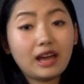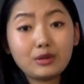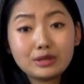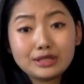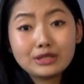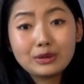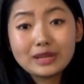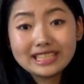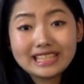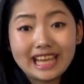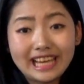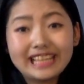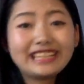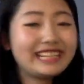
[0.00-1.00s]
got here. I was so
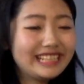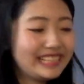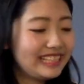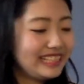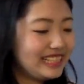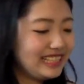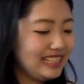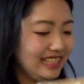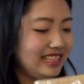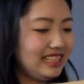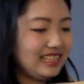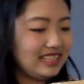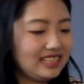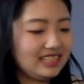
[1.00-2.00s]
excited
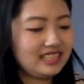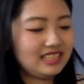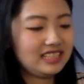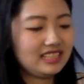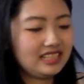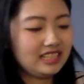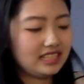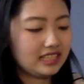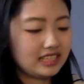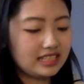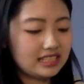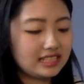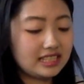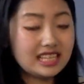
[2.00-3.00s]

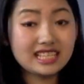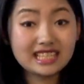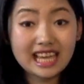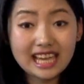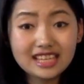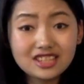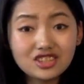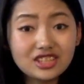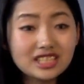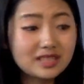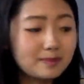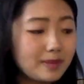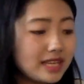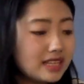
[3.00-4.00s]
because these guys are
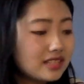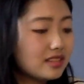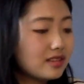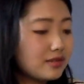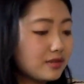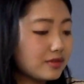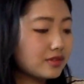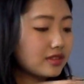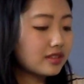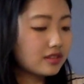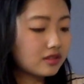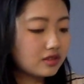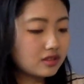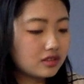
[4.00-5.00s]
expensive.
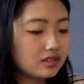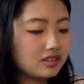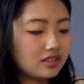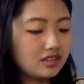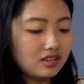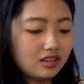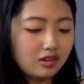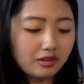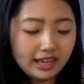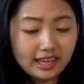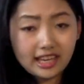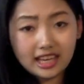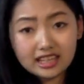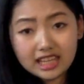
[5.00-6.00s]
Okay,
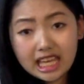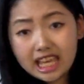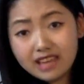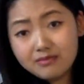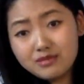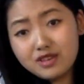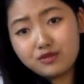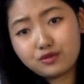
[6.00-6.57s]
yeah, they gave me... Oh